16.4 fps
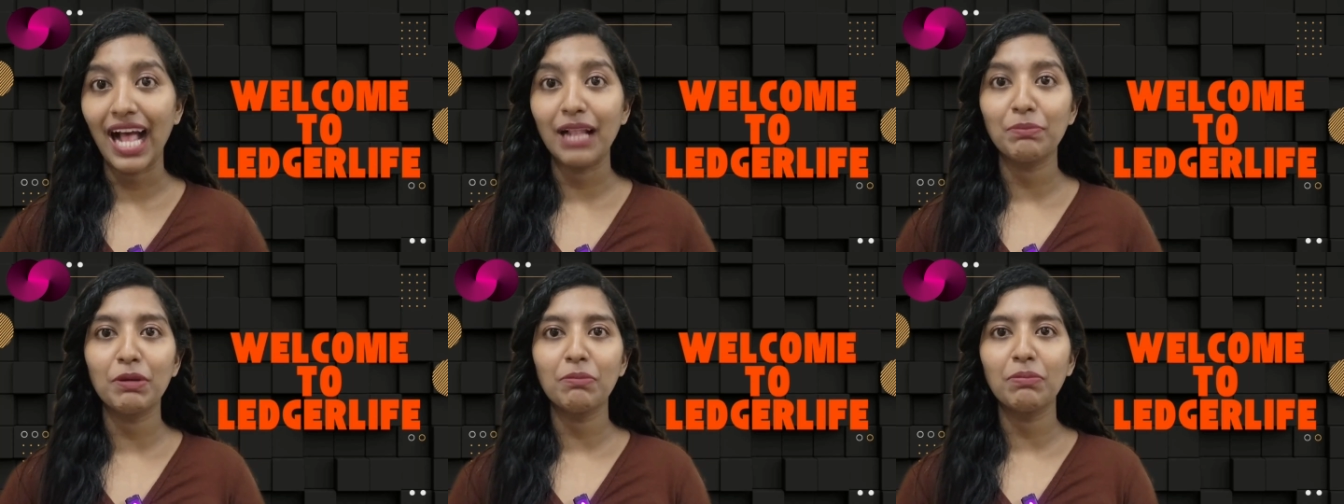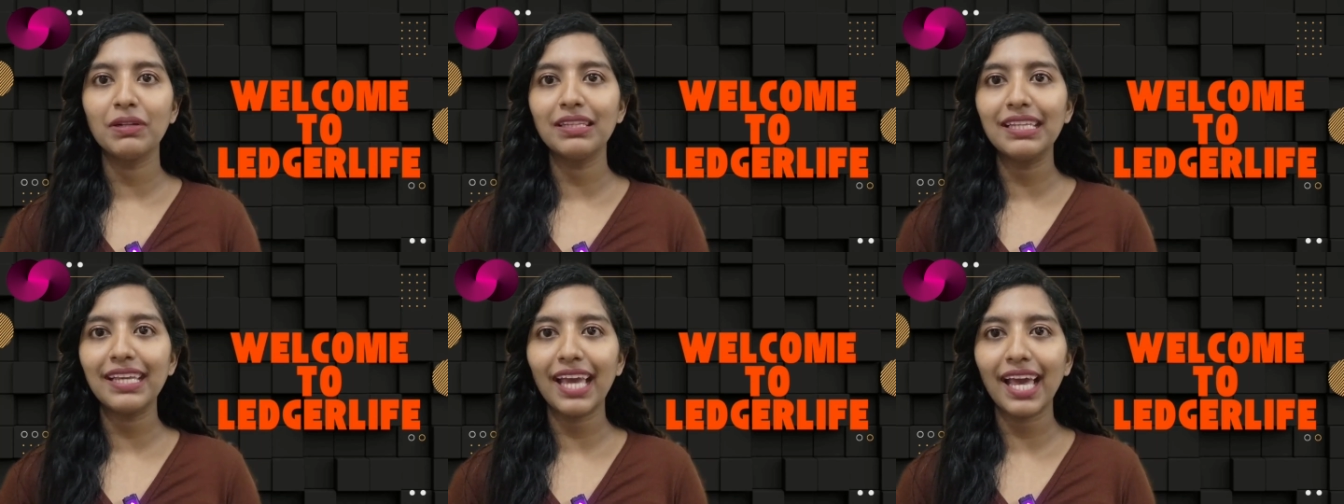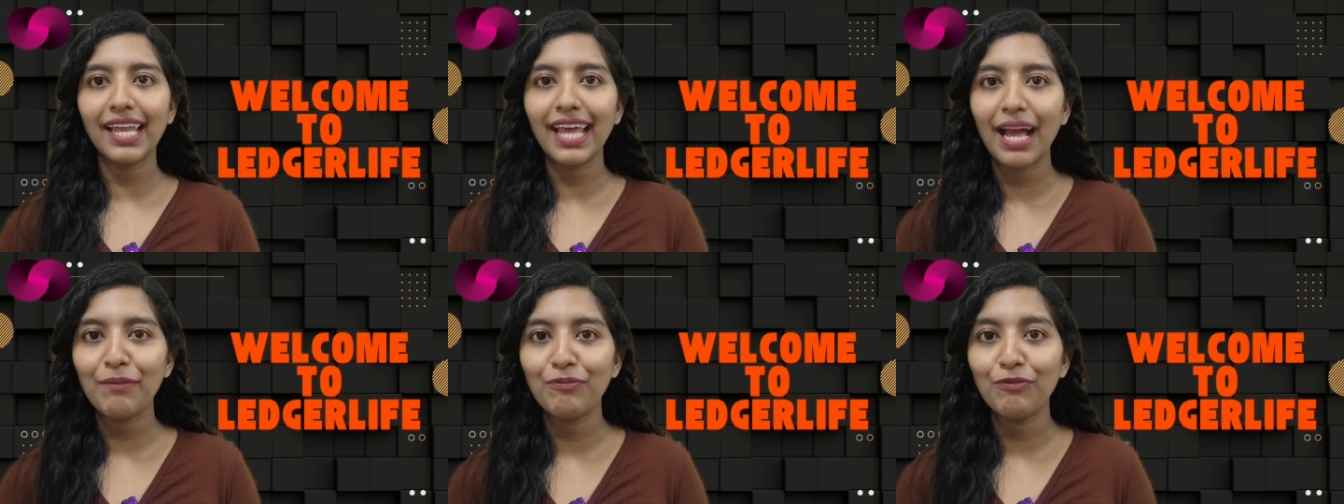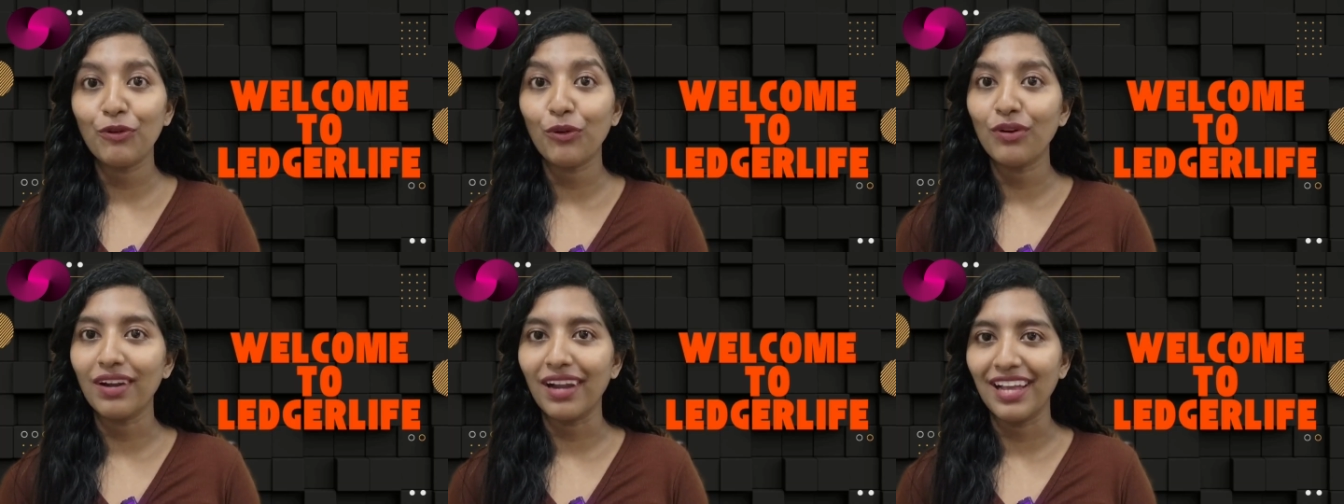I'll be building an app
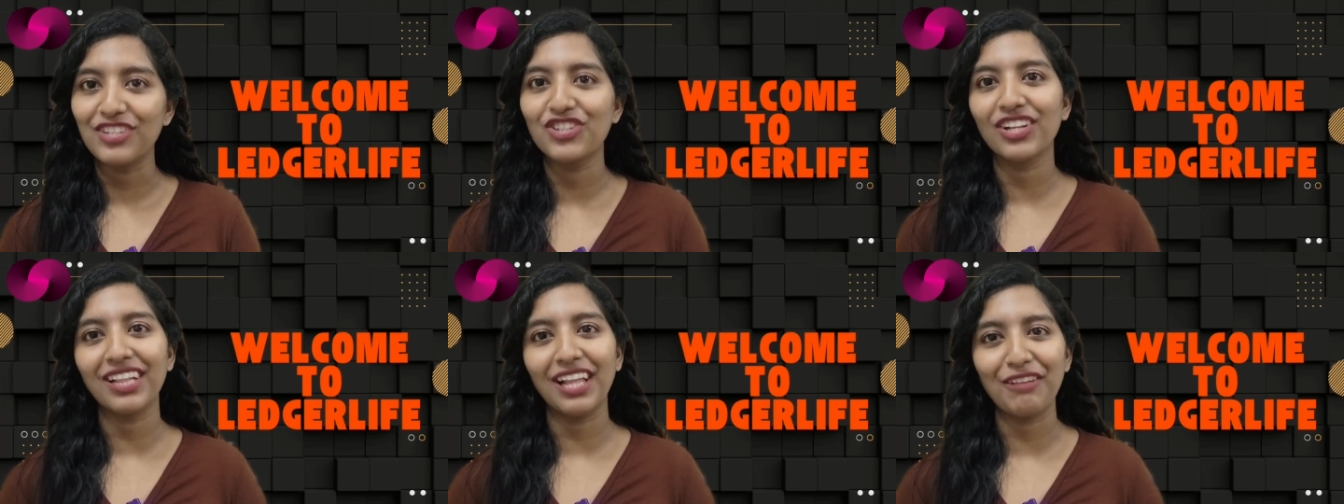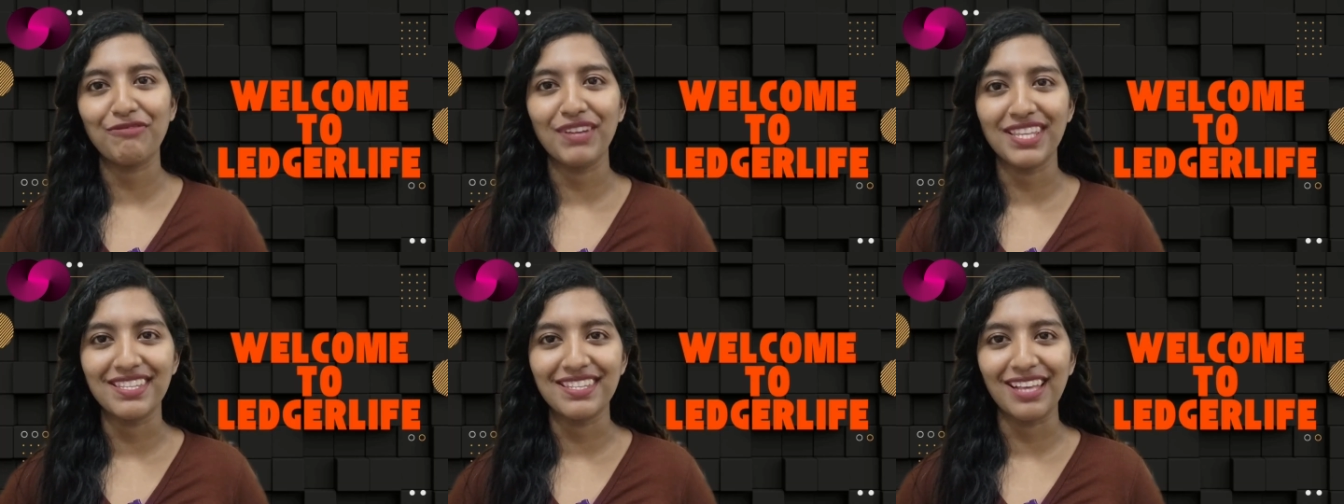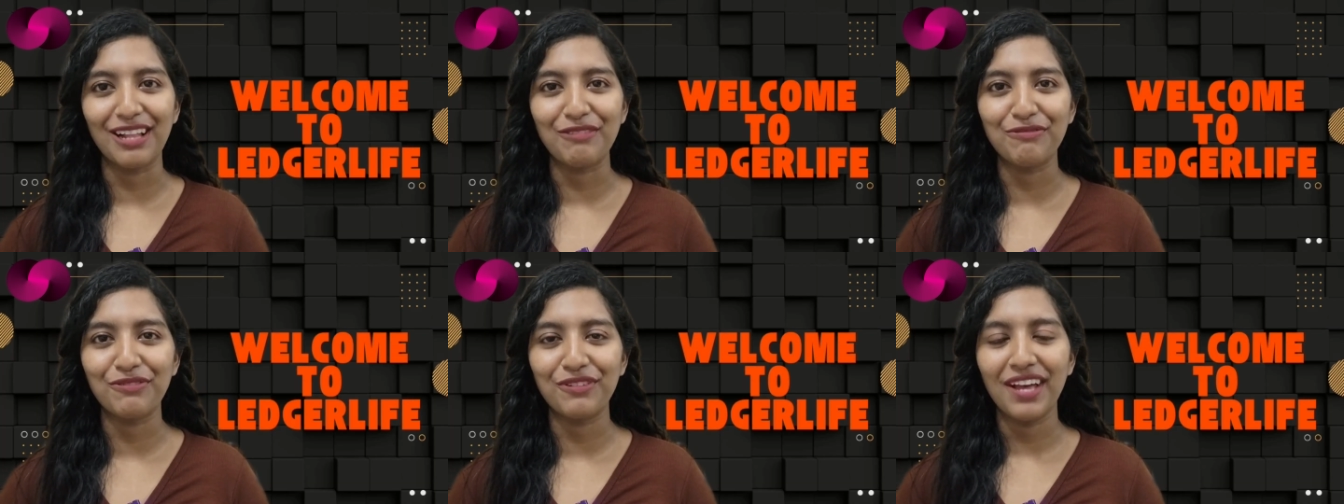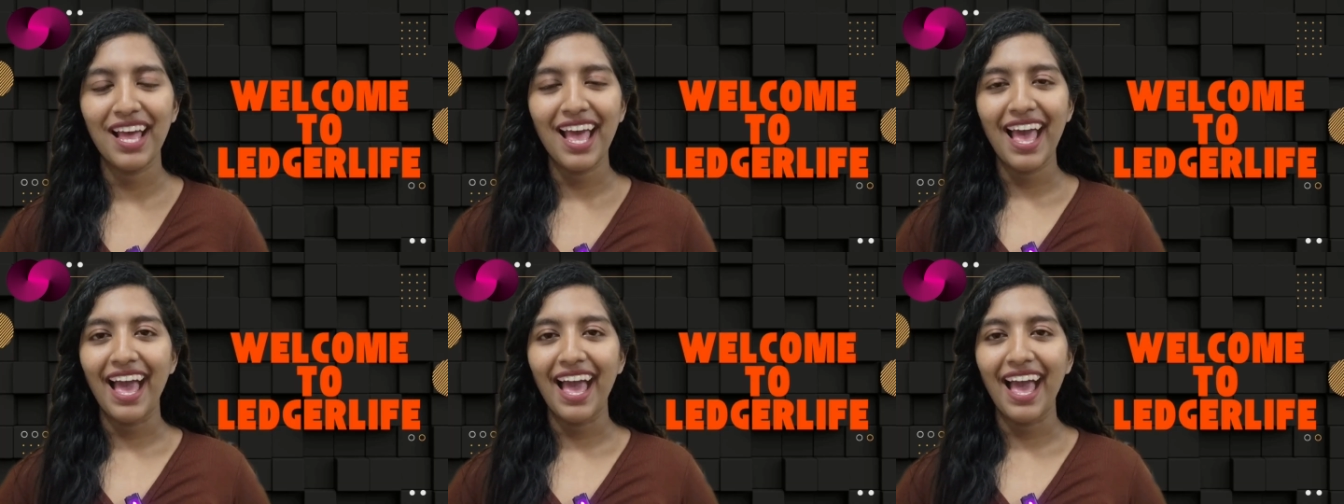for Ledger Life itself